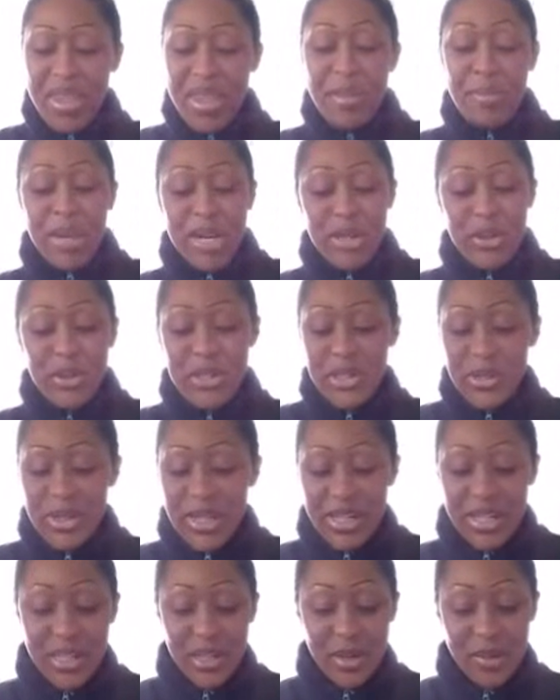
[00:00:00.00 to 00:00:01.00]
But I do still
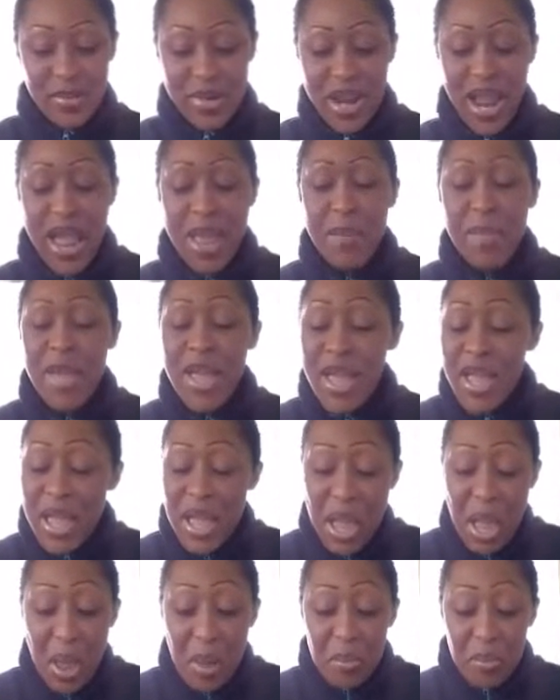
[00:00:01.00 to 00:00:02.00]
get a little bit of hype.
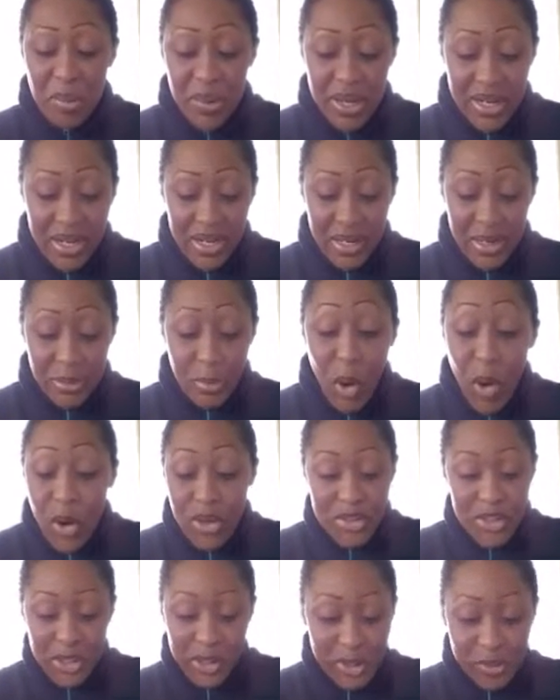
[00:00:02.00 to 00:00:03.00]
But, I
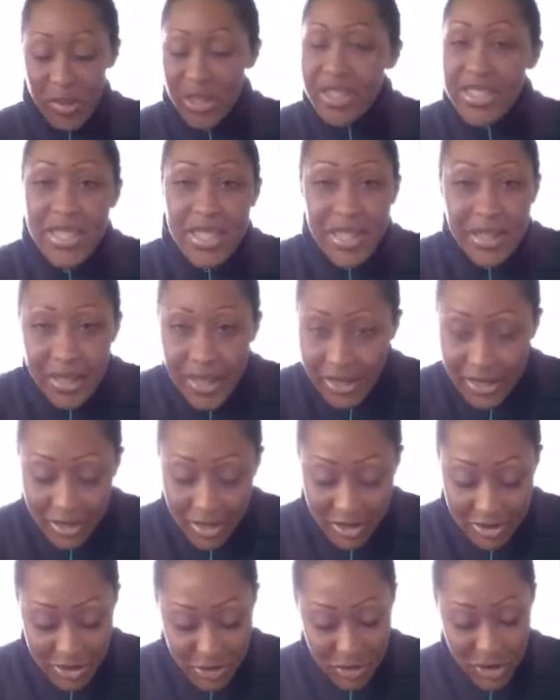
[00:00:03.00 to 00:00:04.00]
was telling you about, I get
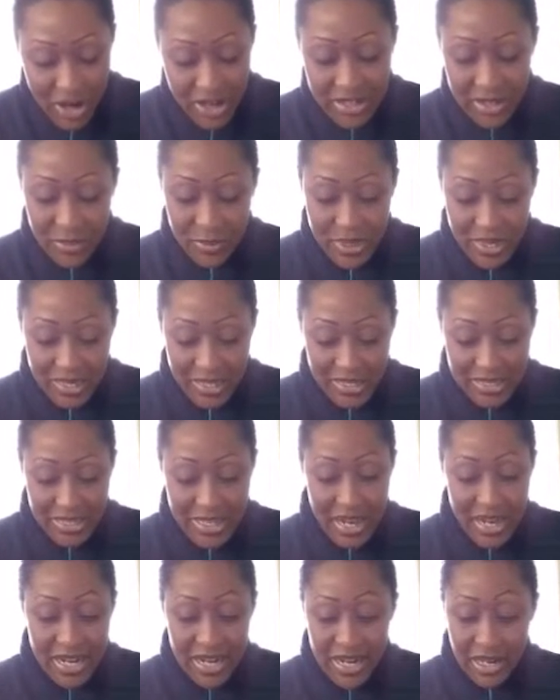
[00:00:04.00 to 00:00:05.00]
all distracted when I get
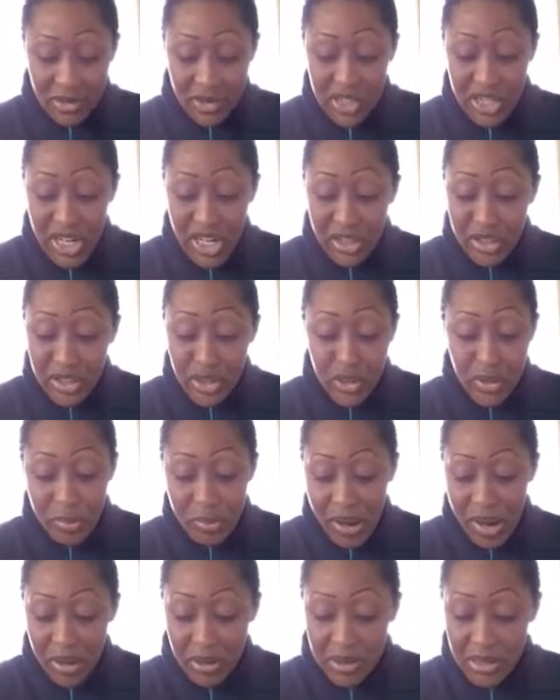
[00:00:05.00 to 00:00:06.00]
excited. I was telling you
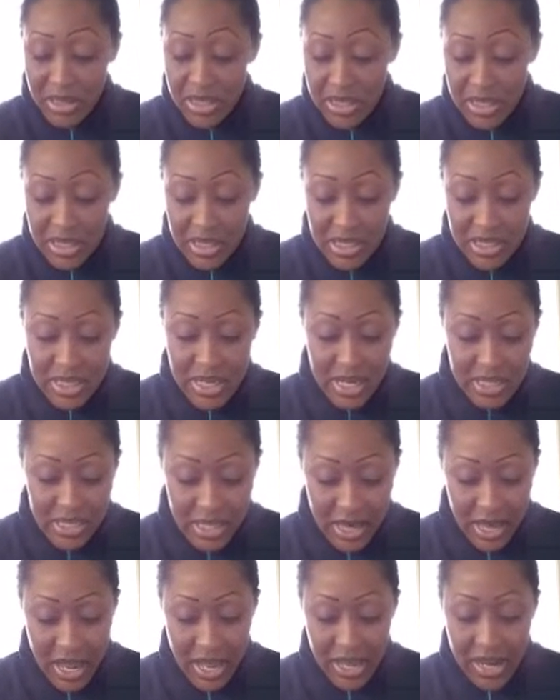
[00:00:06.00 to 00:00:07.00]
about, this is the
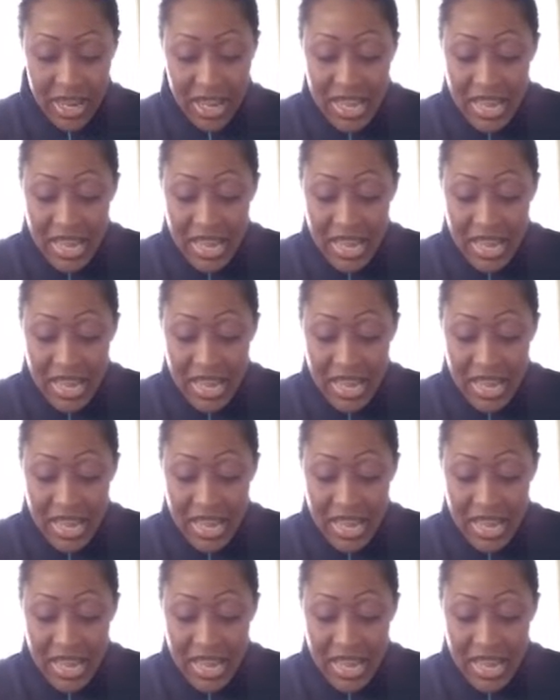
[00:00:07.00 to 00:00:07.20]
text I got.